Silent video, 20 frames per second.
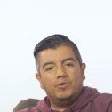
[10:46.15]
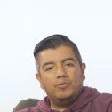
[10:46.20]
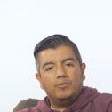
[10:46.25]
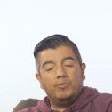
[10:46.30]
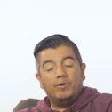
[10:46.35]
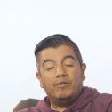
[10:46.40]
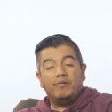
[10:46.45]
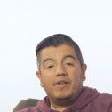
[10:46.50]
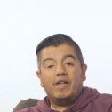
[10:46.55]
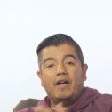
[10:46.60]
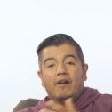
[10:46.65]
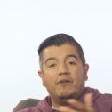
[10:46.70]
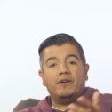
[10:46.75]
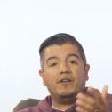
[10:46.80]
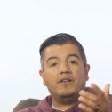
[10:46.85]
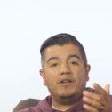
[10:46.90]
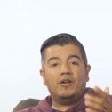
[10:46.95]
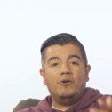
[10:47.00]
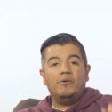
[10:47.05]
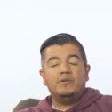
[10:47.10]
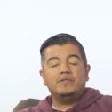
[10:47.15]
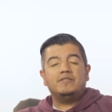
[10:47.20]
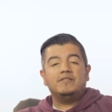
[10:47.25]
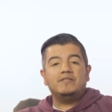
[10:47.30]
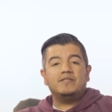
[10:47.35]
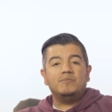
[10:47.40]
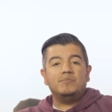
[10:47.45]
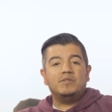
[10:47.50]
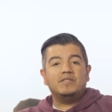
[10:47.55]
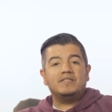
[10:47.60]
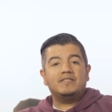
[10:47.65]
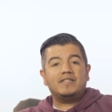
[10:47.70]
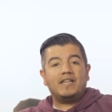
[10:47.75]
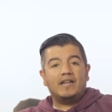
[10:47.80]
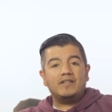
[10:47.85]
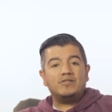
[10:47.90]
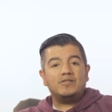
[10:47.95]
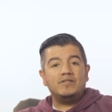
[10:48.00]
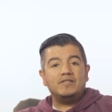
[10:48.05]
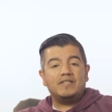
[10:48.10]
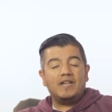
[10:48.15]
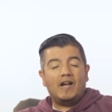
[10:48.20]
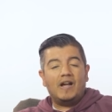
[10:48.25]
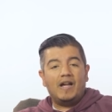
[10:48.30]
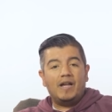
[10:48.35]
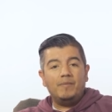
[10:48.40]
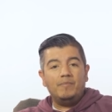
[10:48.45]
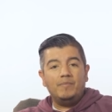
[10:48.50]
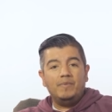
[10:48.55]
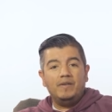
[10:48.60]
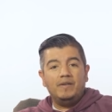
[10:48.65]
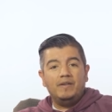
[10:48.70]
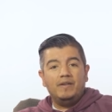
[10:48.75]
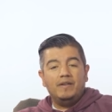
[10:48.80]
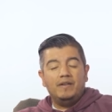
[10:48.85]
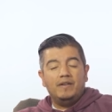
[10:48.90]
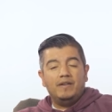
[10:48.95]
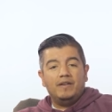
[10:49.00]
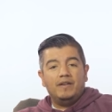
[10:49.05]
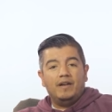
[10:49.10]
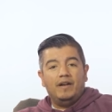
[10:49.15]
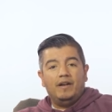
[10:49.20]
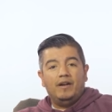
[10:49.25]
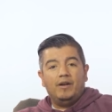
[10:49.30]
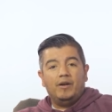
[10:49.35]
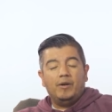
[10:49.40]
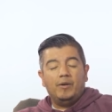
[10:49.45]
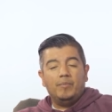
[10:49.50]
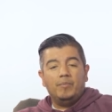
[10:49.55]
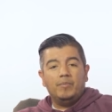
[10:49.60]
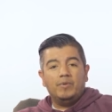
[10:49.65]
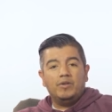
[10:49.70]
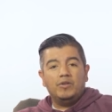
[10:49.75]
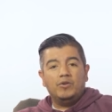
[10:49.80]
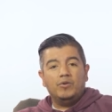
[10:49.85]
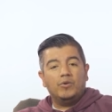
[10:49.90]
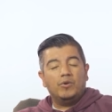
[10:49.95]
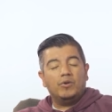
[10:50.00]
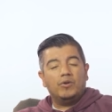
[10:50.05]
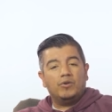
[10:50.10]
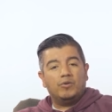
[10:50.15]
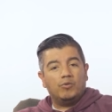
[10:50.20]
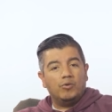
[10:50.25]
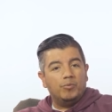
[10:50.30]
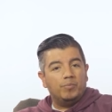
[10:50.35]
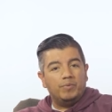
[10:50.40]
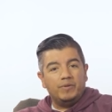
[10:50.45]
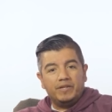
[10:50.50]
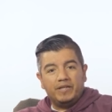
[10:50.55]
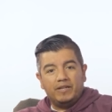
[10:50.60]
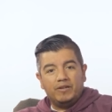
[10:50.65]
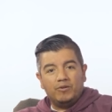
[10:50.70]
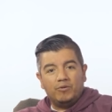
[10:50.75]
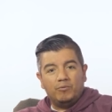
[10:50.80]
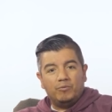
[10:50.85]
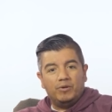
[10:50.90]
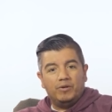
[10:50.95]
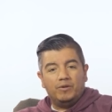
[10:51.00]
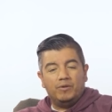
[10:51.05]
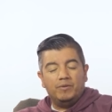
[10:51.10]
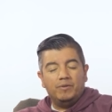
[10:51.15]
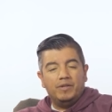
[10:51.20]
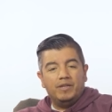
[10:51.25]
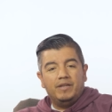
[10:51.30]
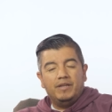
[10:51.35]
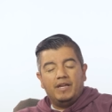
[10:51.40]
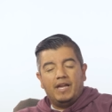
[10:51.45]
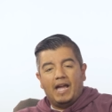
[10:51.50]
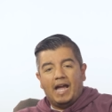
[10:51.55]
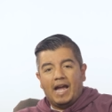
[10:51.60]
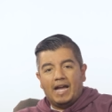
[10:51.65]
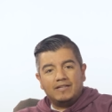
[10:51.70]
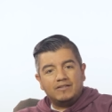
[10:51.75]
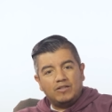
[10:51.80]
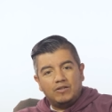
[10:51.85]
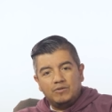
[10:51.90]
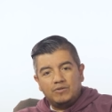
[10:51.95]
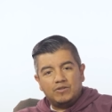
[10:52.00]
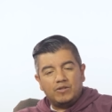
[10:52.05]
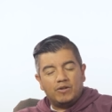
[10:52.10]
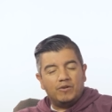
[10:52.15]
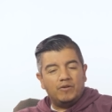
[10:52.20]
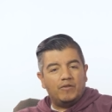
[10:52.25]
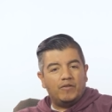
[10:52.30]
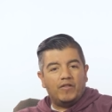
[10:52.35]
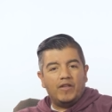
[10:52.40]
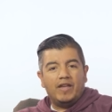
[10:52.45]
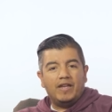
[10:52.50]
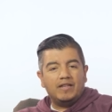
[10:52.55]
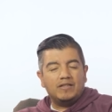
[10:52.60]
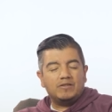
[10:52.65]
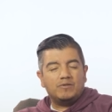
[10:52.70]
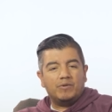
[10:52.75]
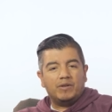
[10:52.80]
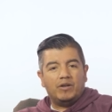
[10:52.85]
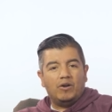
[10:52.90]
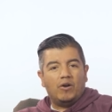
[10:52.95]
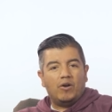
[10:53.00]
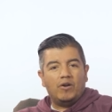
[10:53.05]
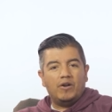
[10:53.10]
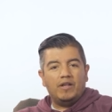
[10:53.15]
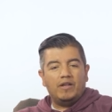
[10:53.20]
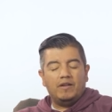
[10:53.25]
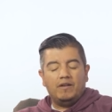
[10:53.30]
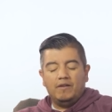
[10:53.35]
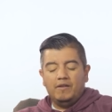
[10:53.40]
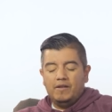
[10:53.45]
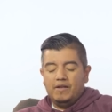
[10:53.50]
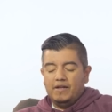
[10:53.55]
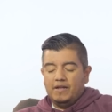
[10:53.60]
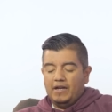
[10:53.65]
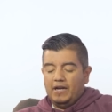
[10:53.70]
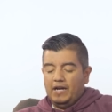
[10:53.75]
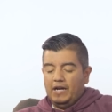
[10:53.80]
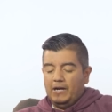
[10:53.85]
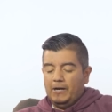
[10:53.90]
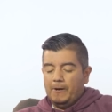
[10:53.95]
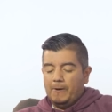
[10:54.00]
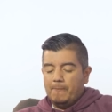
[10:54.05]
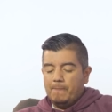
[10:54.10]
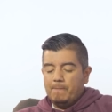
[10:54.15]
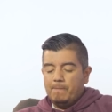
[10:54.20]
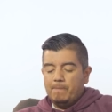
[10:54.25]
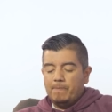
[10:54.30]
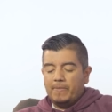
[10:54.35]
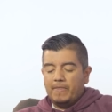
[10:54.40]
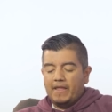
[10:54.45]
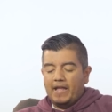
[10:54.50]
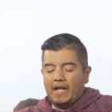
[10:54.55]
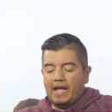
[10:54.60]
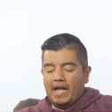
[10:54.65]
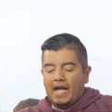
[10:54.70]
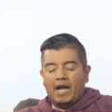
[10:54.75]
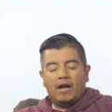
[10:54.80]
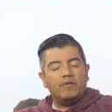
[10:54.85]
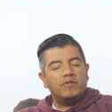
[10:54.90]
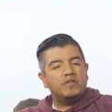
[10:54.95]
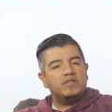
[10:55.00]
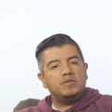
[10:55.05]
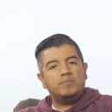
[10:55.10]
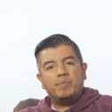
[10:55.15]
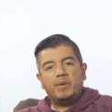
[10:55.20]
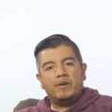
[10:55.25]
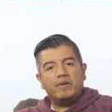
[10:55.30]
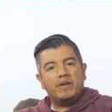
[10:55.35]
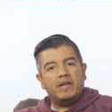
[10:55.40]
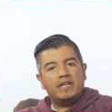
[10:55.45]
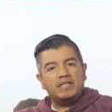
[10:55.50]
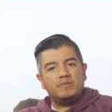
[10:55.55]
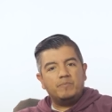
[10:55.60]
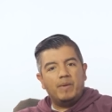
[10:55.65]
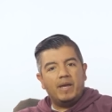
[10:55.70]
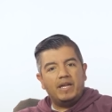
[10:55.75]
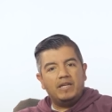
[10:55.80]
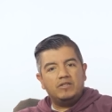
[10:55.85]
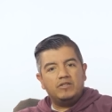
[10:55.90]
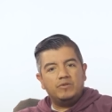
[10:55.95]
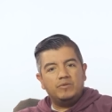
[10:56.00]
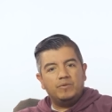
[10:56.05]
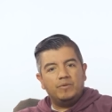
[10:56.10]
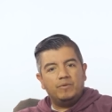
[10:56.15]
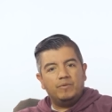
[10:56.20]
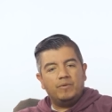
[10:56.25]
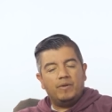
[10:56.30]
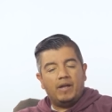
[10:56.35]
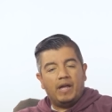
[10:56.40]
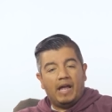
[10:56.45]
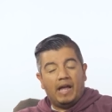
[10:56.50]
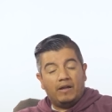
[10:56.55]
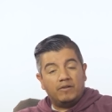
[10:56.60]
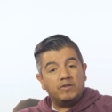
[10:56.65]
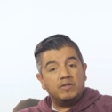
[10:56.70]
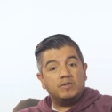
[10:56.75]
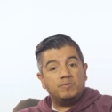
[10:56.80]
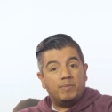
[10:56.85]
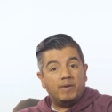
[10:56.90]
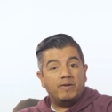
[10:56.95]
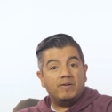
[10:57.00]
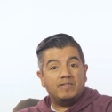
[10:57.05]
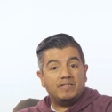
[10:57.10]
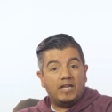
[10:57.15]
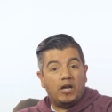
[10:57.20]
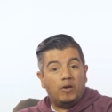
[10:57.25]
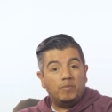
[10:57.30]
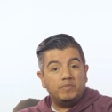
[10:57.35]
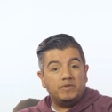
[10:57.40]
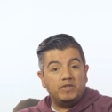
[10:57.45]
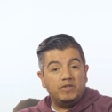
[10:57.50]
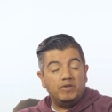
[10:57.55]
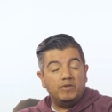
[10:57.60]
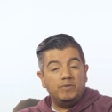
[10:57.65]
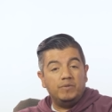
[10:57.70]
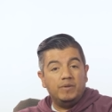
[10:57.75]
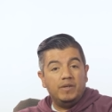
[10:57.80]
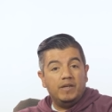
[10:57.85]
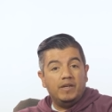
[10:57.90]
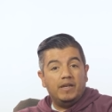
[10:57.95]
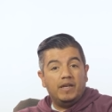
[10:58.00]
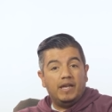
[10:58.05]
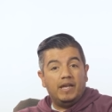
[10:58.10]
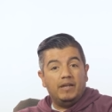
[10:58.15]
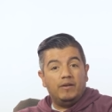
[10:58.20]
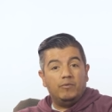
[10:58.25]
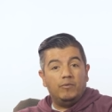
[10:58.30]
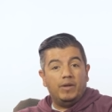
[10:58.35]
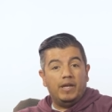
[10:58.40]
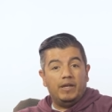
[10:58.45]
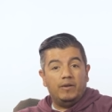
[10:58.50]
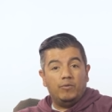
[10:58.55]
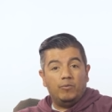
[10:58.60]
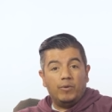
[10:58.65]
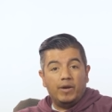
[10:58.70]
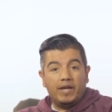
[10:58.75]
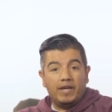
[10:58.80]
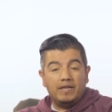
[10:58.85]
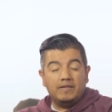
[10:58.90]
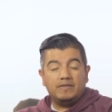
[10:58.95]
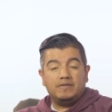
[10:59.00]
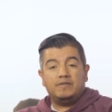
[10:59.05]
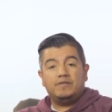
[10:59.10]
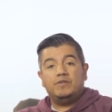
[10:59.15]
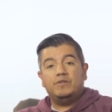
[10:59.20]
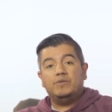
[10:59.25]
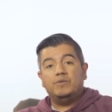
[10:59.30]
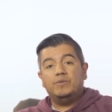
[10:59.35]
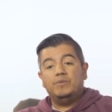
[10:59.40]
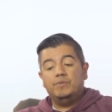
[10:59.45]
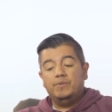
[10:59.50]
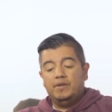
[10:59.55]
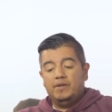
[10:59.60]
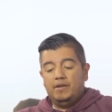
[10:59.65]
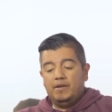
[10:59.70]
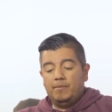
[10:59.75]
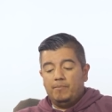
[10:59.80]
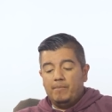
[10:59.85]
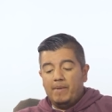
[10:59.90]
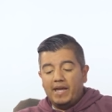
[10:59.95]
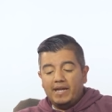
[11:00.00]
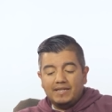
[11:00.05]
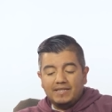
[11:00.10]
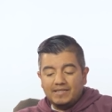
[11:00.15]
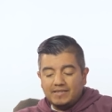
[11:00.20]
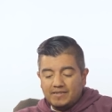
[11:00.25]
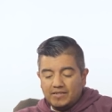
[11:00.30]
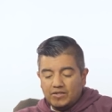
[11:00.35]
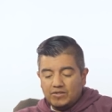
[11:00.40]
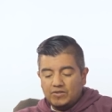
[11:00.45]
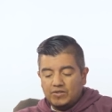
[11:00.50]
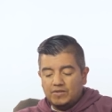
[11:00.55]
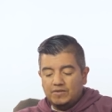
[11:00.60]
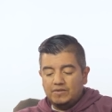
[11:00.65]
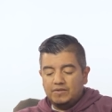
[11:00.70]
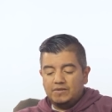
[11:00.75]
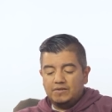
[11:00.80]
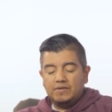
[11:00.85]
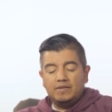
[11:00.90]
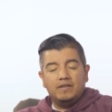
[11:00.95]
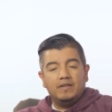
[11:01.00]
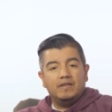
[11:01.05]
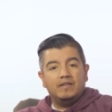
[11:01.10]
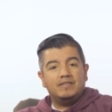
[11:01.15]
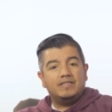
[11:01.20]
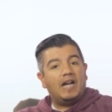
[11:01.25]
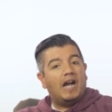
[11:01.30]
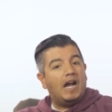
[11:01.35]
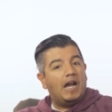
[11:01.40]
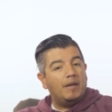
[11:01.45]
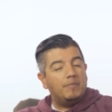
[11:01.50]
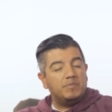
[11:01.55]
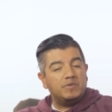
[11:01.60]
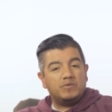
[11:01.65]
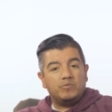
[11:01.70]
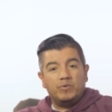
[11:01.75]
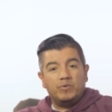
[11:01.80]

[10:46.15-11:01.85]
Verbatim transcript: We are now going to go into some discussion time. Um, your group leader will ask you certain things regarding um, how the Spirit has made you, how the Spirit has helped you in, in ways to make decisions, times